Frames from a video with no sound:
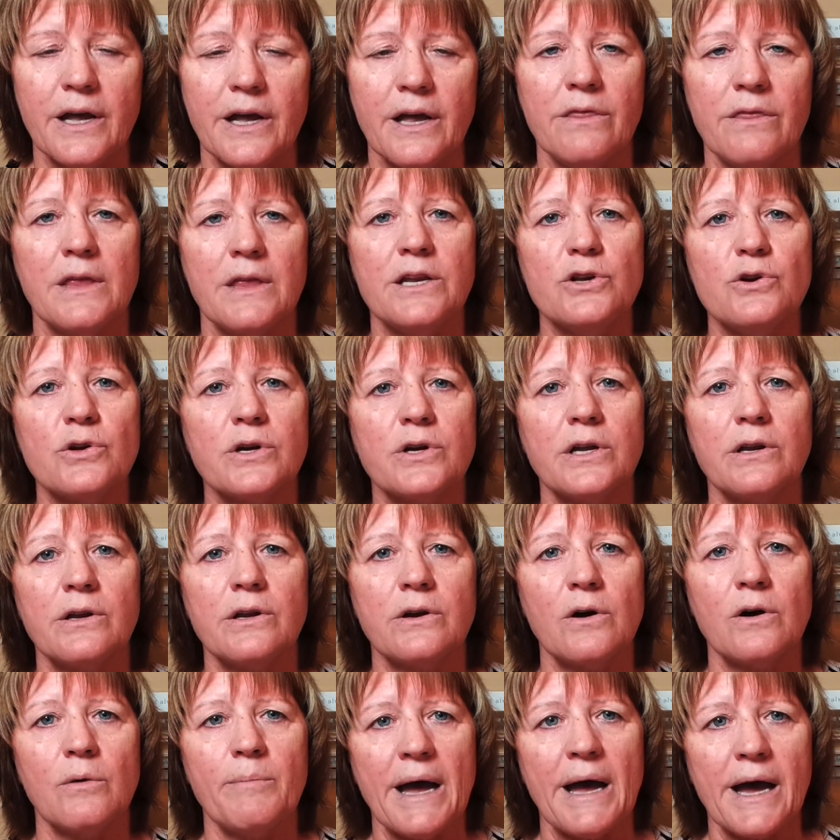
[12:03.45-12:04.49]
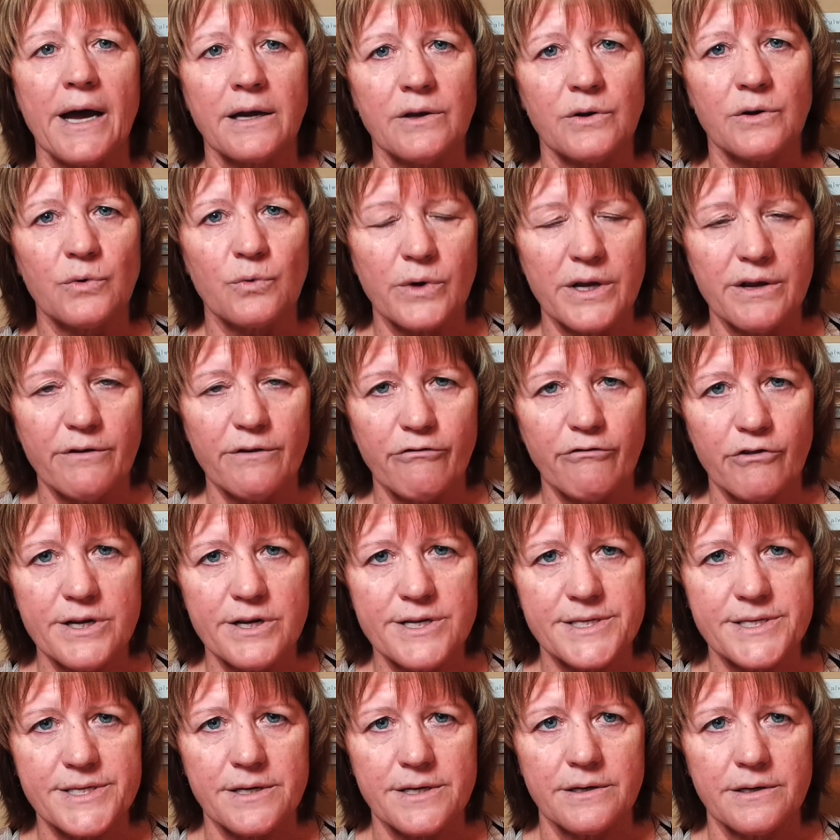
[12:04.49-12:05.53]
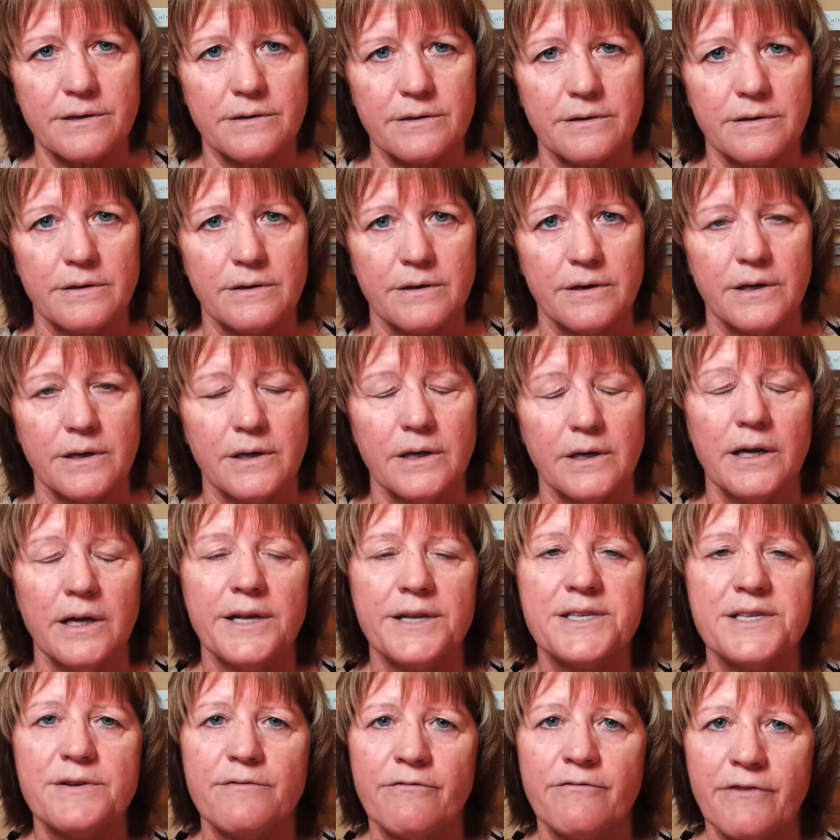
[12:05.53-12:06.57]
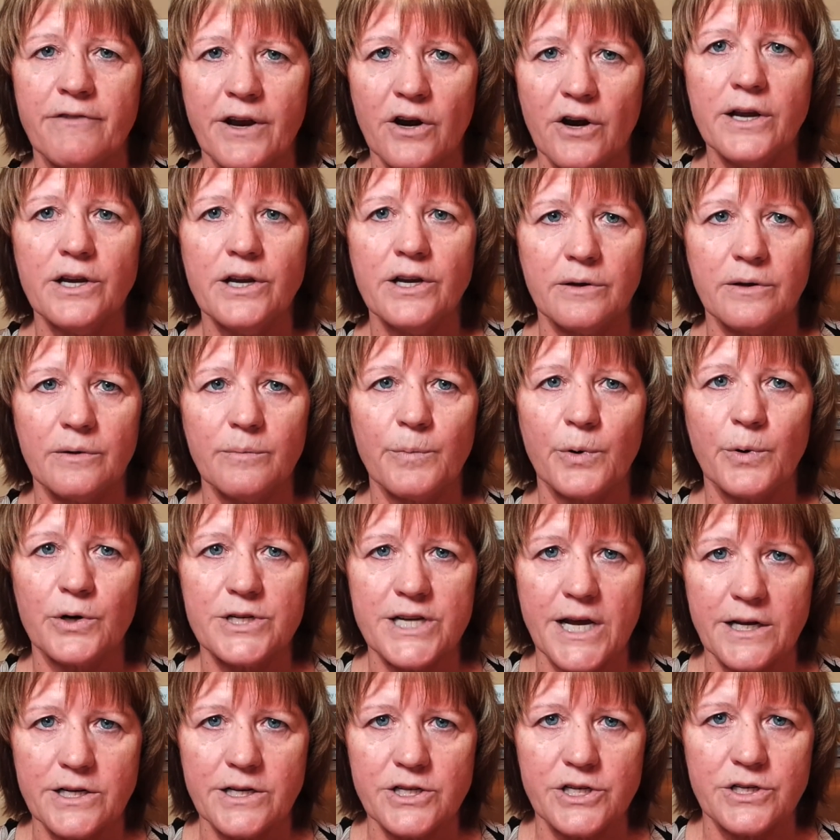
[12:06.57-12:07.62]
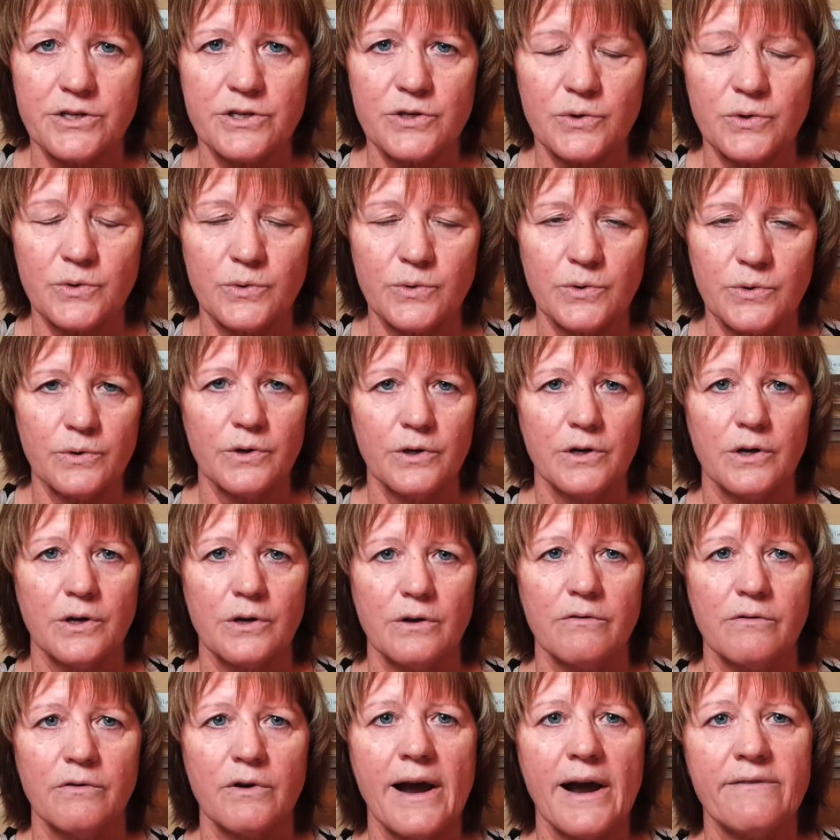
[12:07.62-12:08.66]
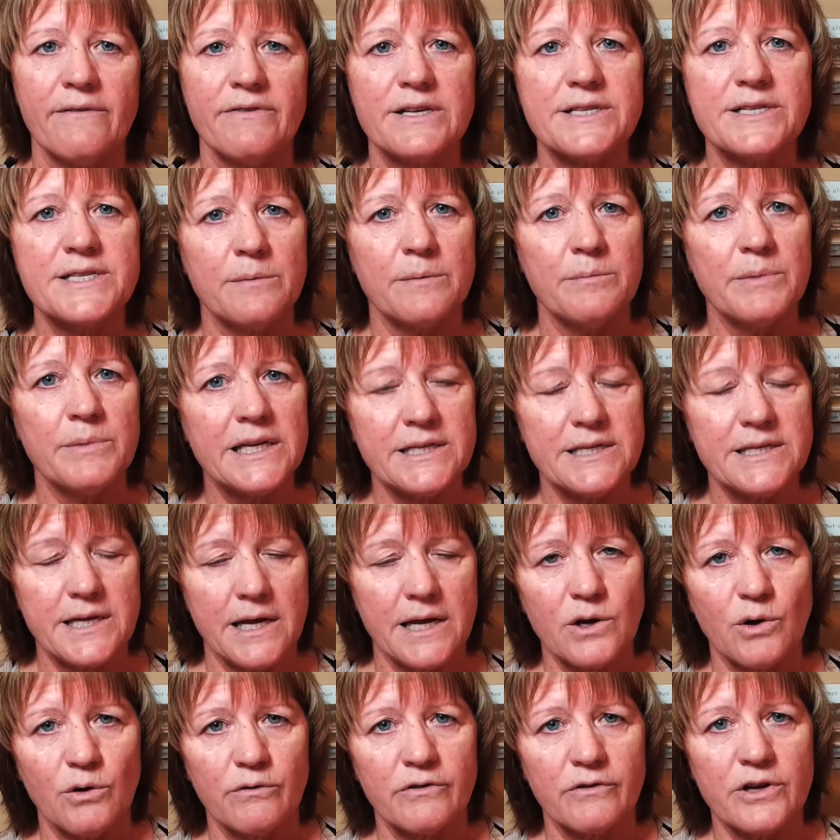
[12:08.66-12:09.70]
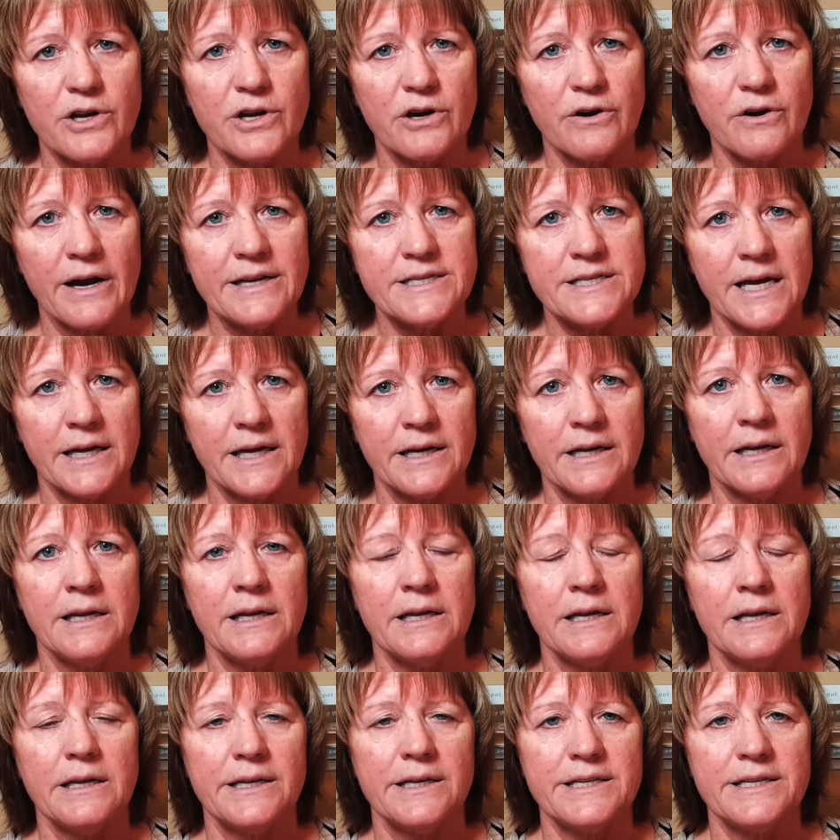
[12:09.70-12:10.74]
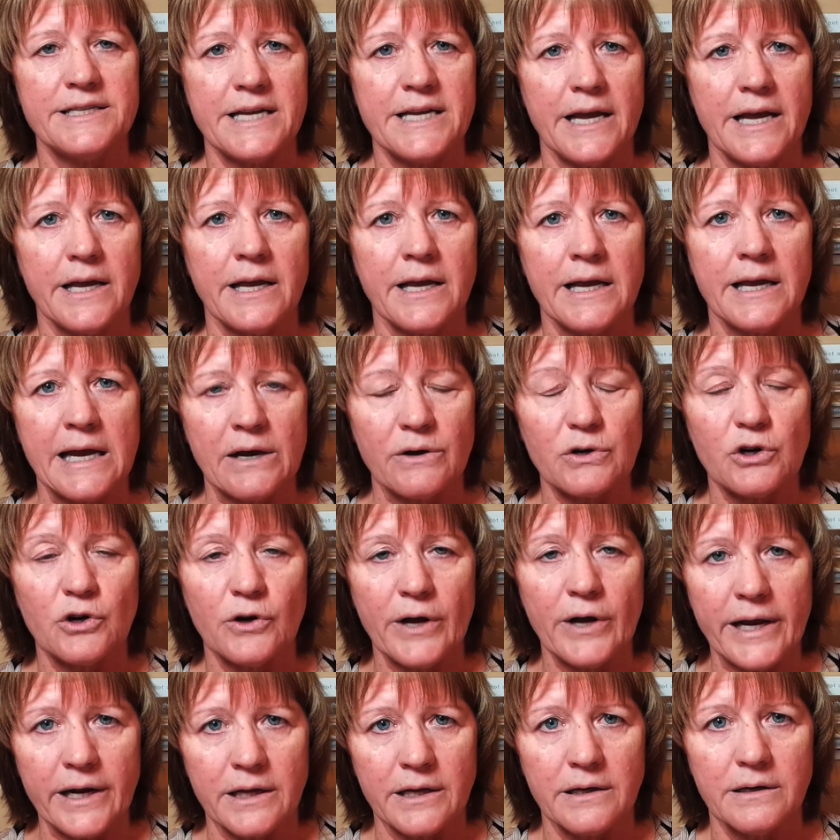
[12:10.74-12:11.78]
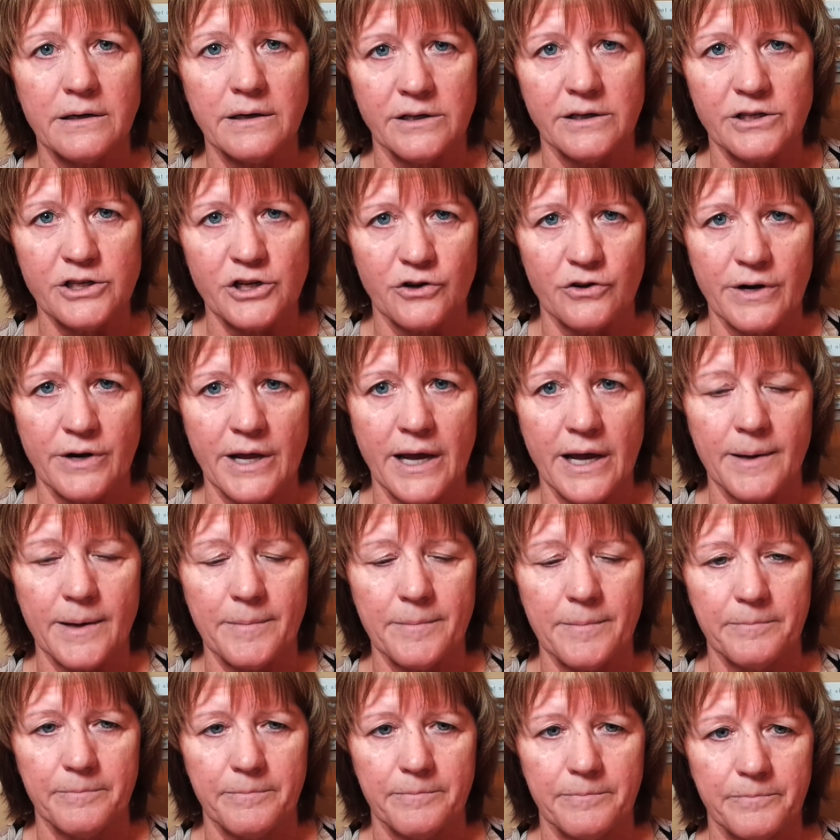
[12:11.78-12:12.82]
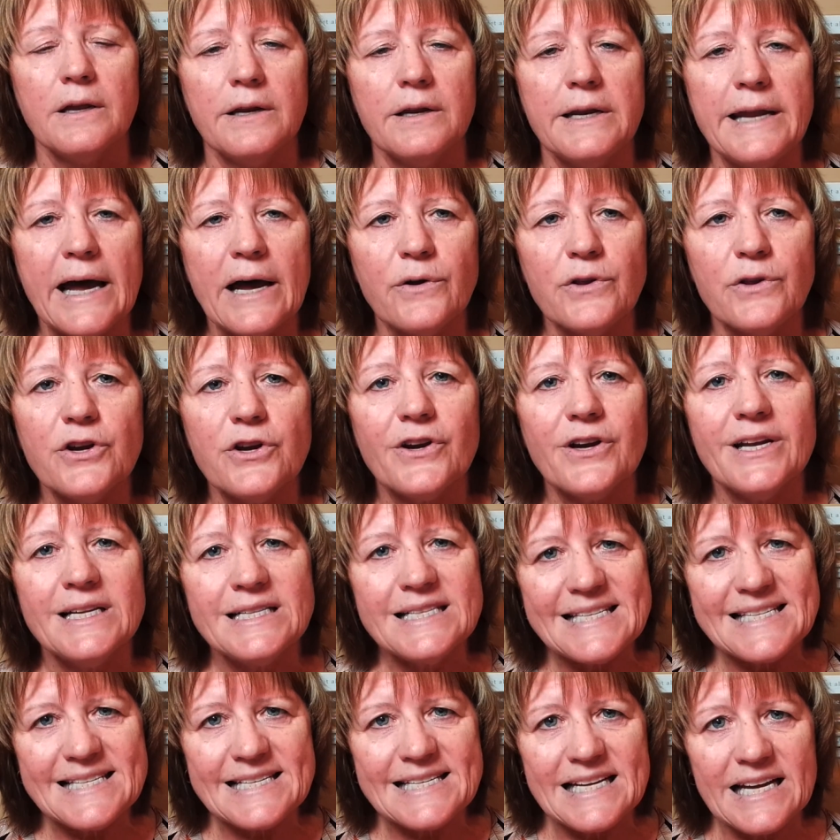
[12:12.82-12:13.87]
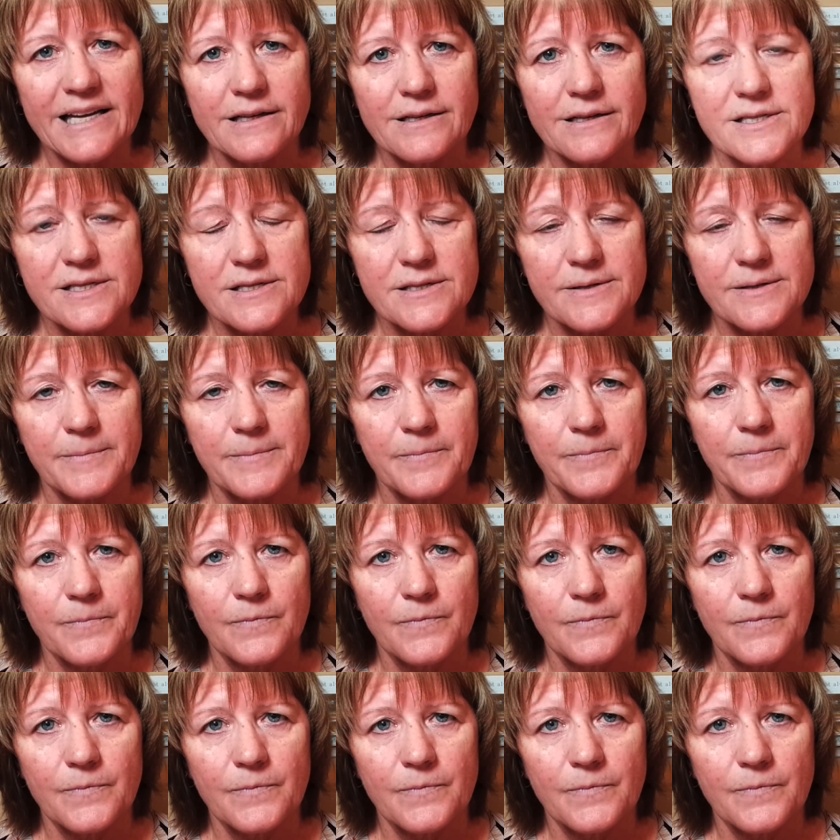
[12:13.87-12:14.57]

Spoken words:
And then you can go back and refreeze it. It's a very good protection tool for having somebody take over your identity and taking out credit in your name. Now, your instincts.